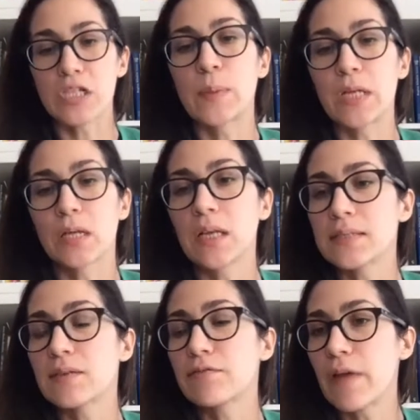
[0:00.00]
but
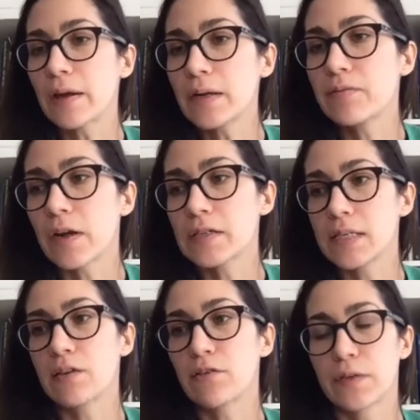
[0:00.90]
nonetheless, a very, very
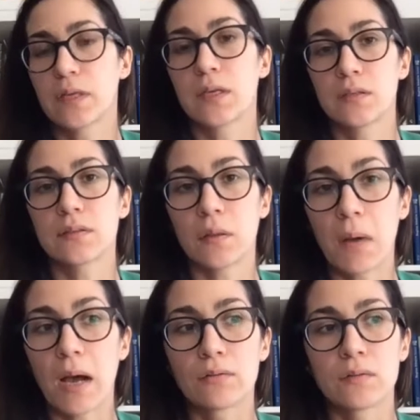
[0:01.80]
significant
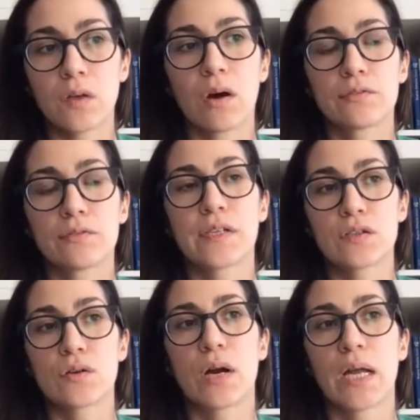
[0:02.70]
amount of
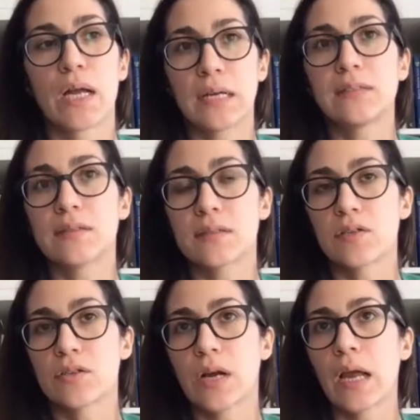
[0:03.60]
historic 19th
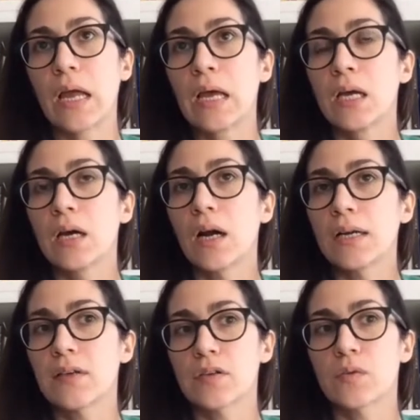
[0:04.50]
century
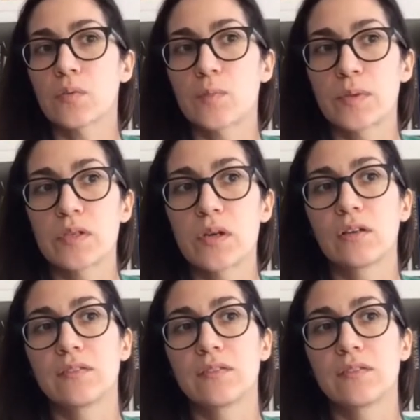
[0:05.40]
architecture was preserved.